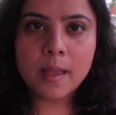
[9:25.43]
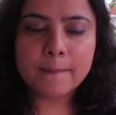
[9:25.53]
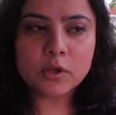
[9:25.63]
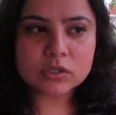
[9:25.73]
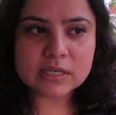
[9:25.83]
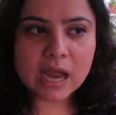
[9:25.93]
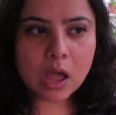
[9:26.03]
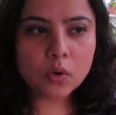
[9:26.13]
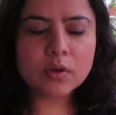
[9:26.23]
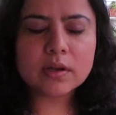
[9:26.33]
Because
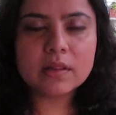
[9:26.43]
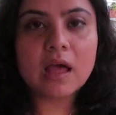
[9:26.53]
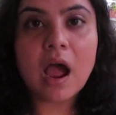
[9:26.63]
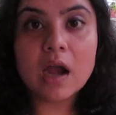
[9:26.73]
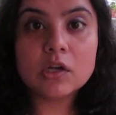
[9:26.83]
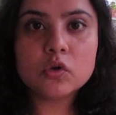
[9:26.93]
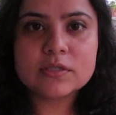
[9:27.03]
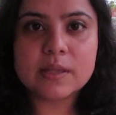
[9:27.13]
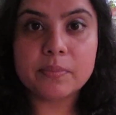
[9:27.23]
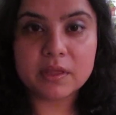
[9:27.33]
now the heart
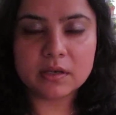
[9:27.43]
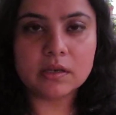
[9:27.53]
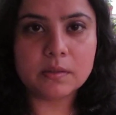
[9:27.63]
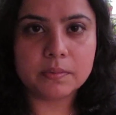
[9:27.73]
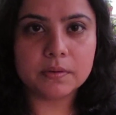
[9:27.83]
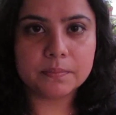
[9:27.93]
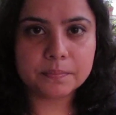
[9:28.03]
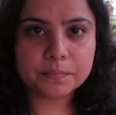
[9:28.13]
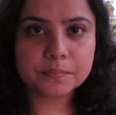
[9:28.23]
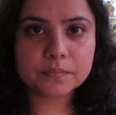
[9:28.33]
knows something deeper.
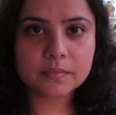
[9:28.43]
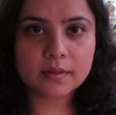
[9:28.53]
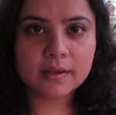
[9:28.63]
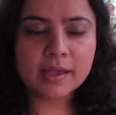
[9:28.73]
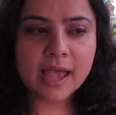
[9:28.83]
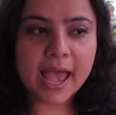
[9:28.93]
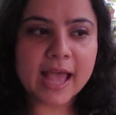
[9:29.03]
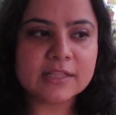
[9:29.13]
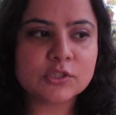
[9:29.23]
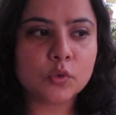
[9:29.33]

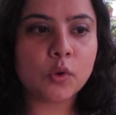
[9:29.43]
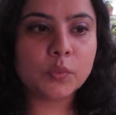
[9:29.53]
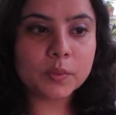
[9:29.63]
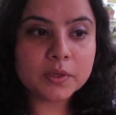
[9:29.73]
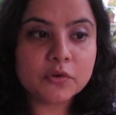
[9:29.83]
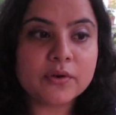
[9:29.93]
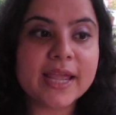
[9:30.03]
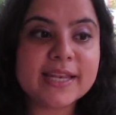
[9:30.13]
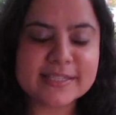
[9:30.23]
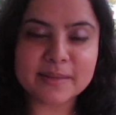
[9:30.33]
And so what we will
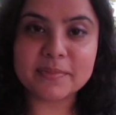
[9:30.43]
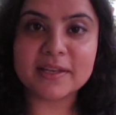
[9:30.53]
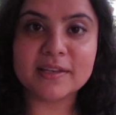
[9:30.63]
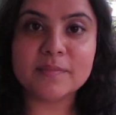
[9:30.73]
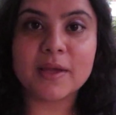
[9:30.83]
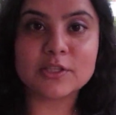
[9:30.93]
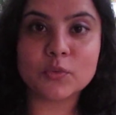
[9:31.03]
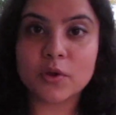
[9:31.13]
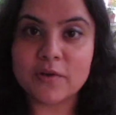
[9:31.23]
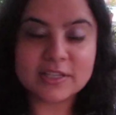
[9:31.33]
create is something deeper. And
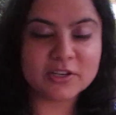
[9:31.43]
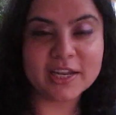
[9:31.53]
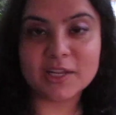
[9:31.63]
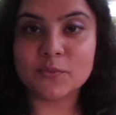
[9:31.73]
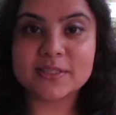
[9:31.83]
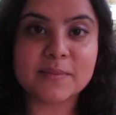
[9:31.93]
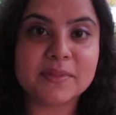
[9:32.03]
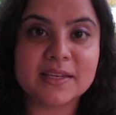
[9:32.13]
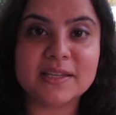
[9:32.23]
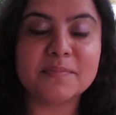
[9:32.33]
so we're resonating with
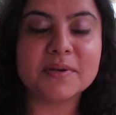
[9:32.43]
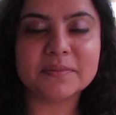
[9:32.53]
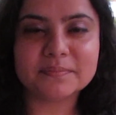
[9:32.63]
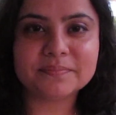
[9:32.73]
something deeper.